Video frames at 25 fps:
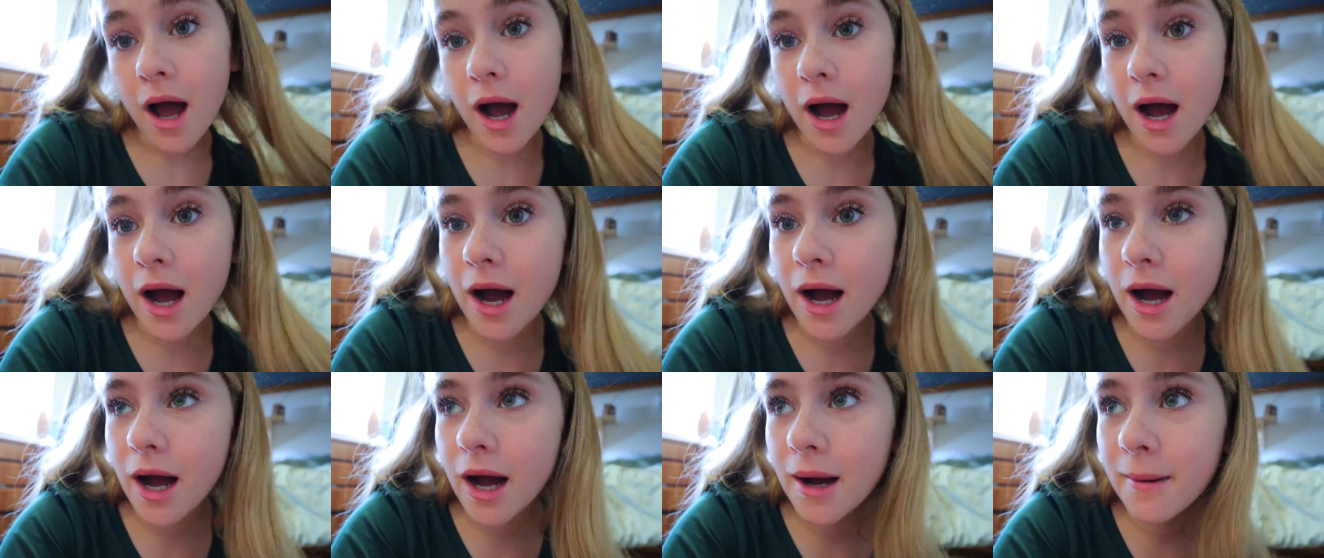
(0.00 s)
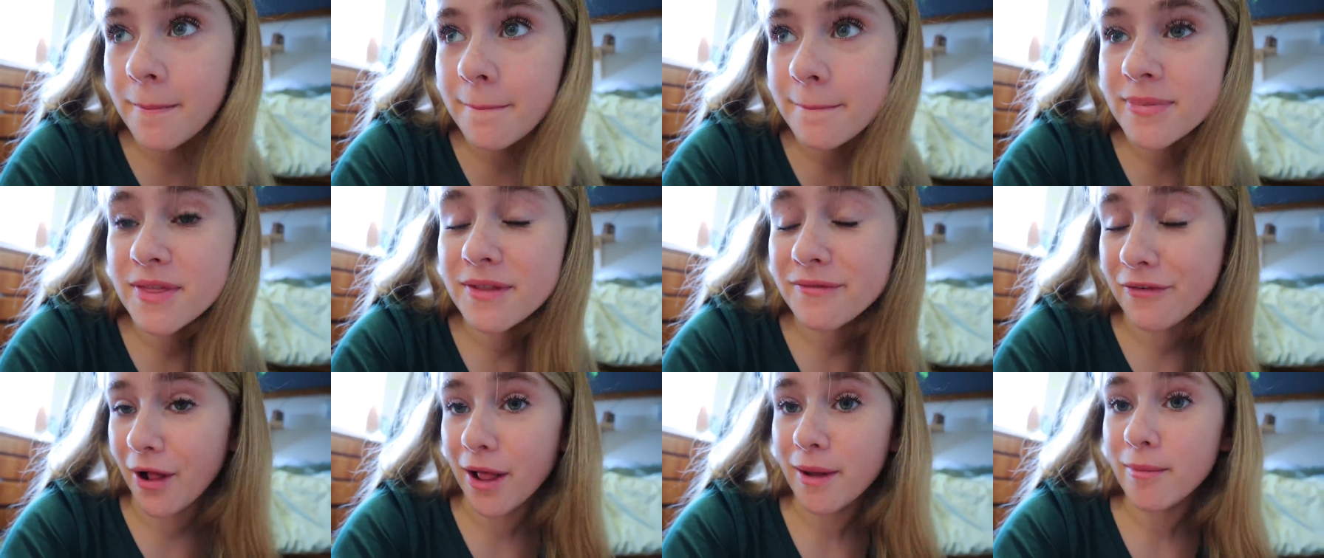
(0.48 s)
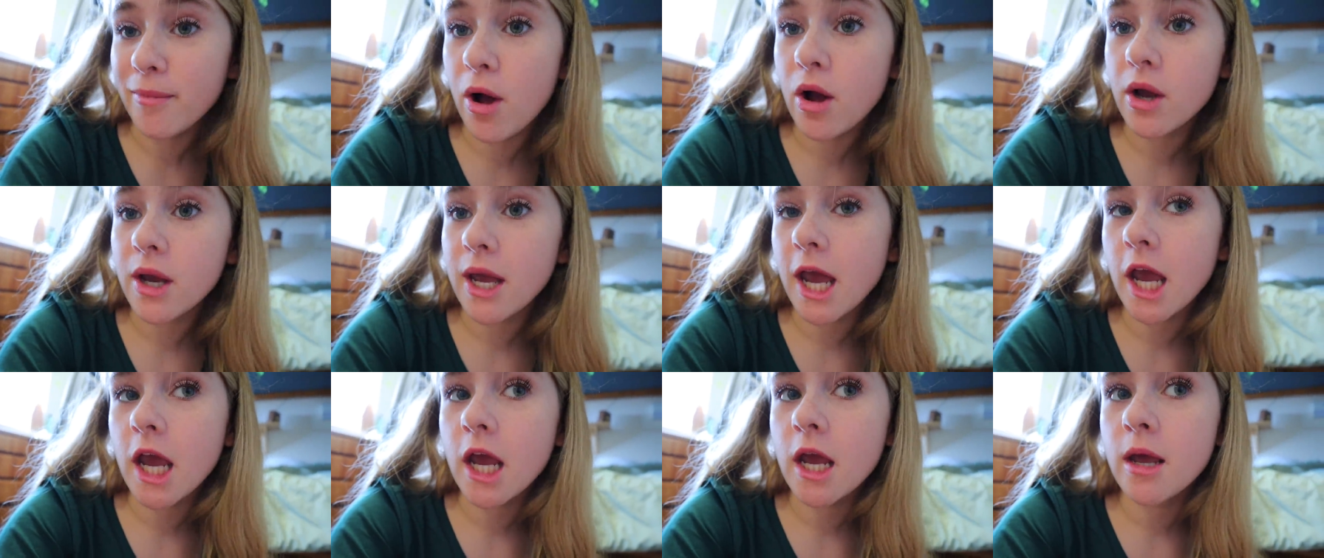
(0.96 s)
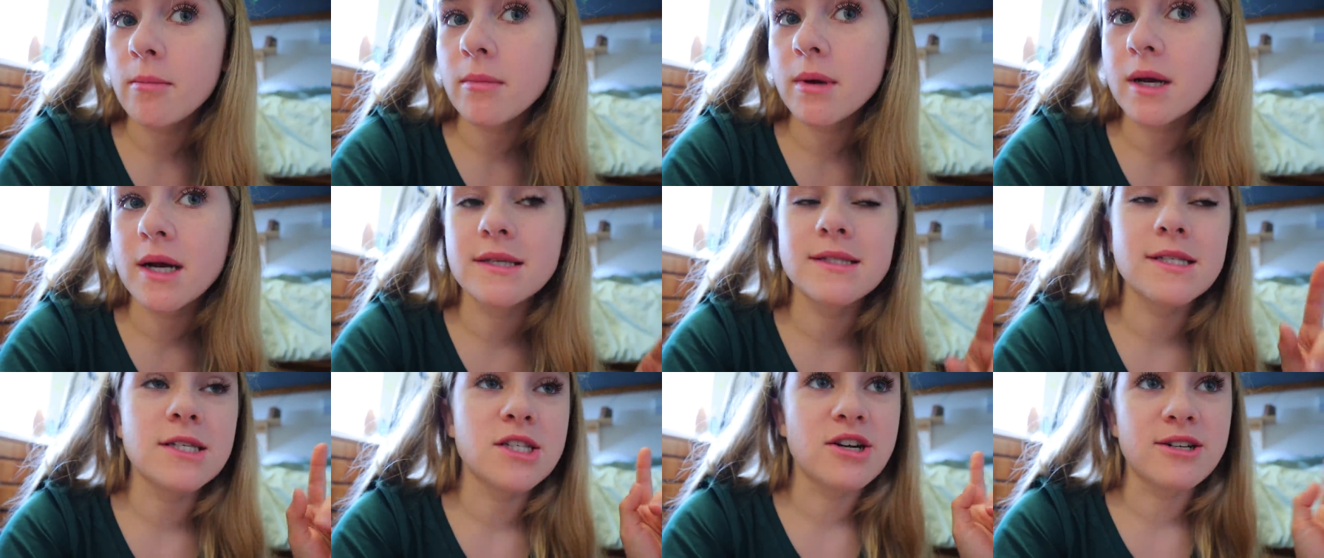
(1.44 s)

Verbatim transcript: um, the volleyball game because it